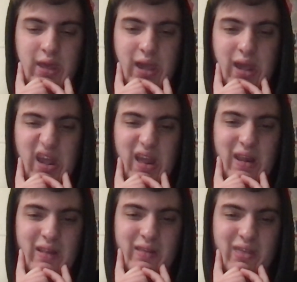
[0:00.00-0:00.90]

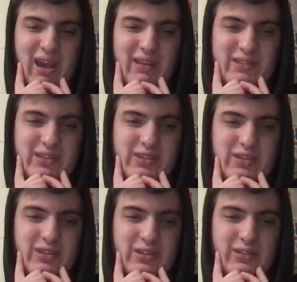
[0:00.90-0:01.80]
and
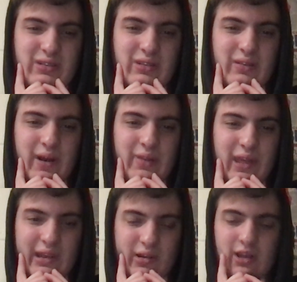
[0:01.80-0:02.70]
that's
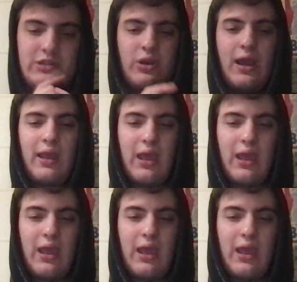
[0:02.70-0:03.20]
another great track.